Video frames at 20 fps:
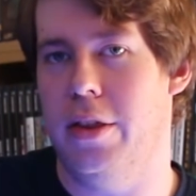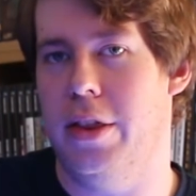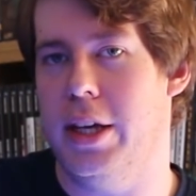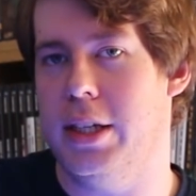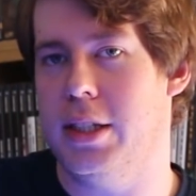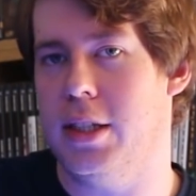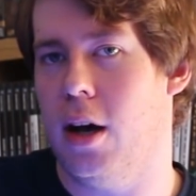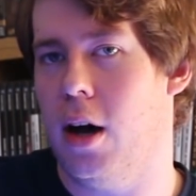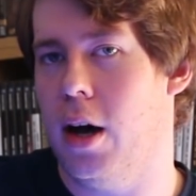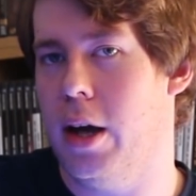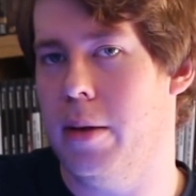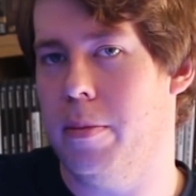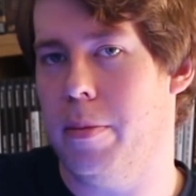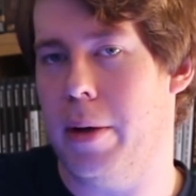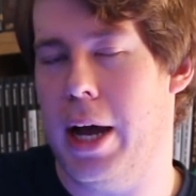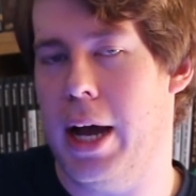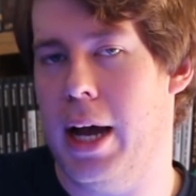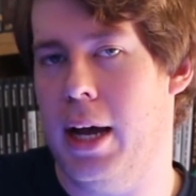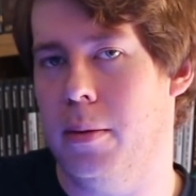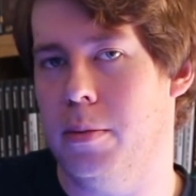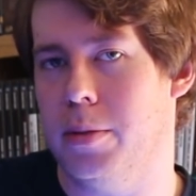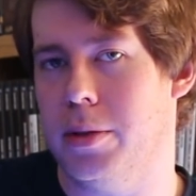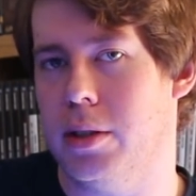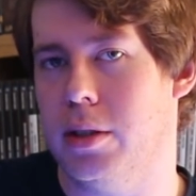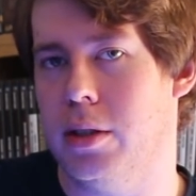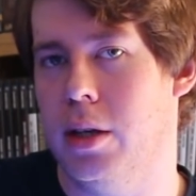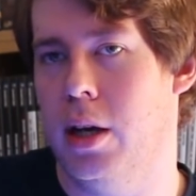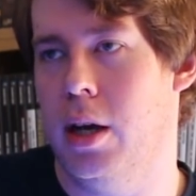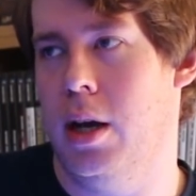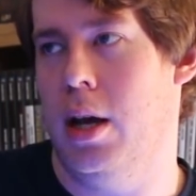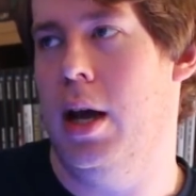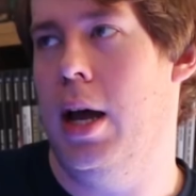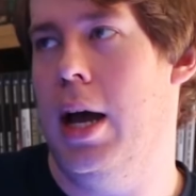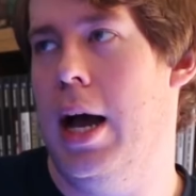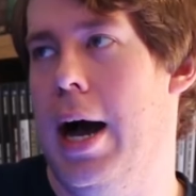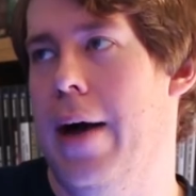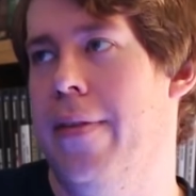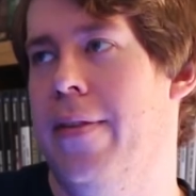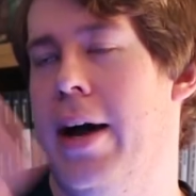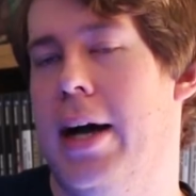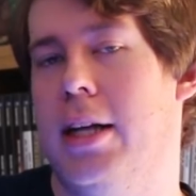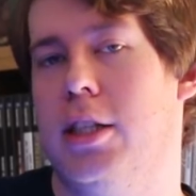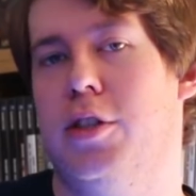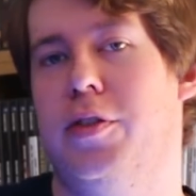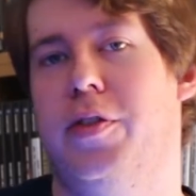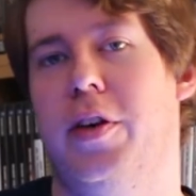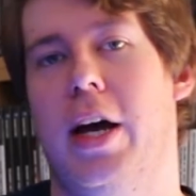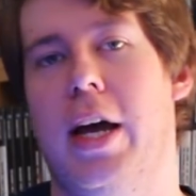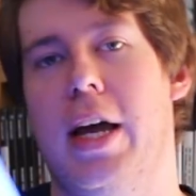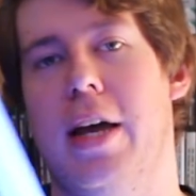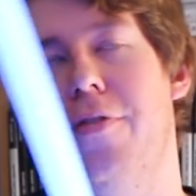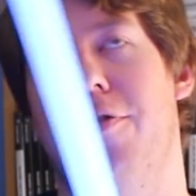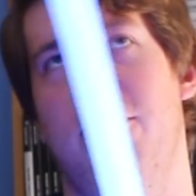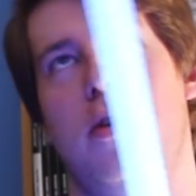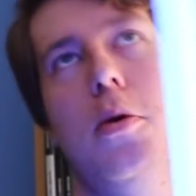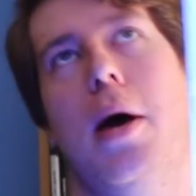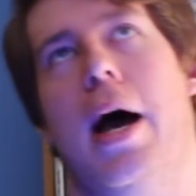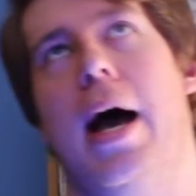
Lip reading: this height perhaps, and that's for if you